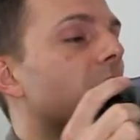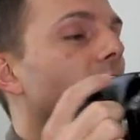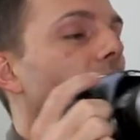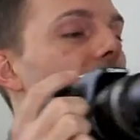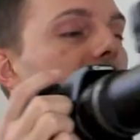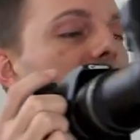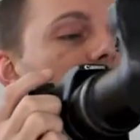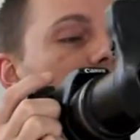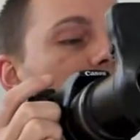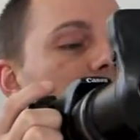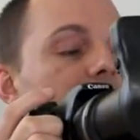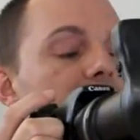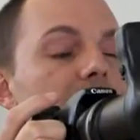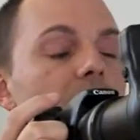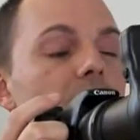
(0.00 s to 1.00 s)
what you do is you
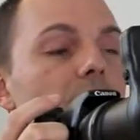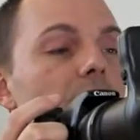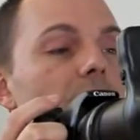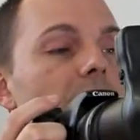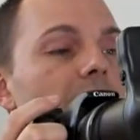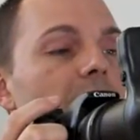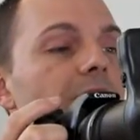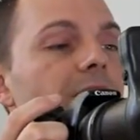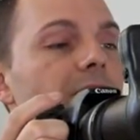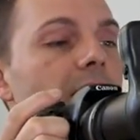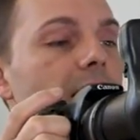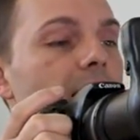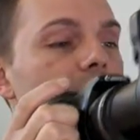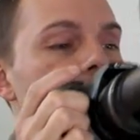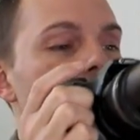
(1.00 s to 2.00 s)
place your left
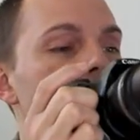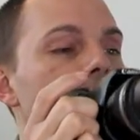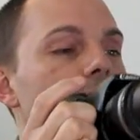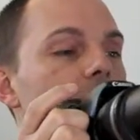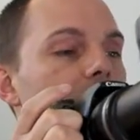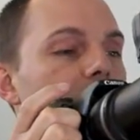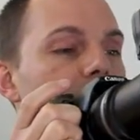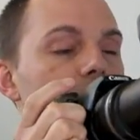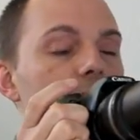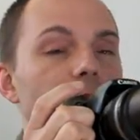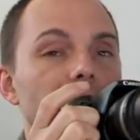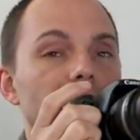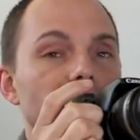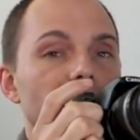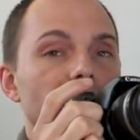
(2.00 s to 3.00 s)
hand in this
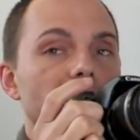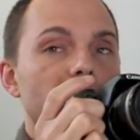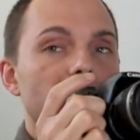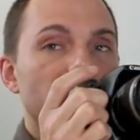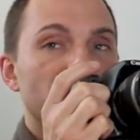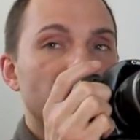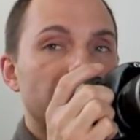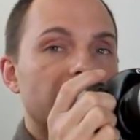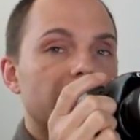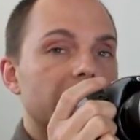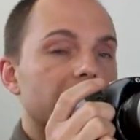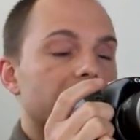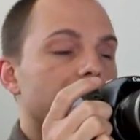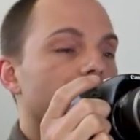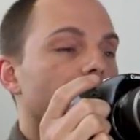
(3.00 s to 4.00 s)
position, you
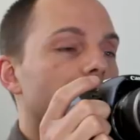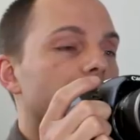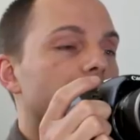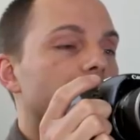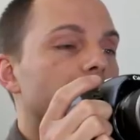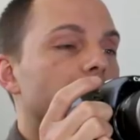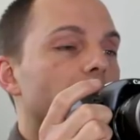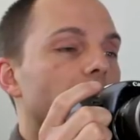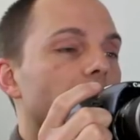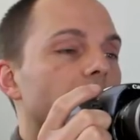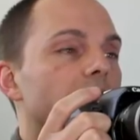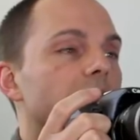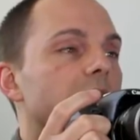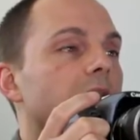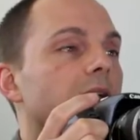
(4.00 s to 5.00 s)
place the IrisExplorer
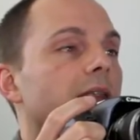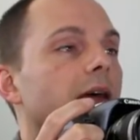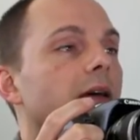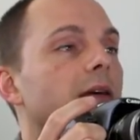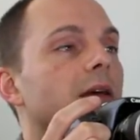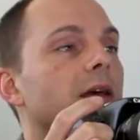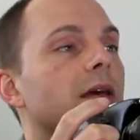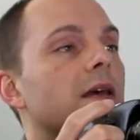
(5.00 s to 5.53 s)
just like that,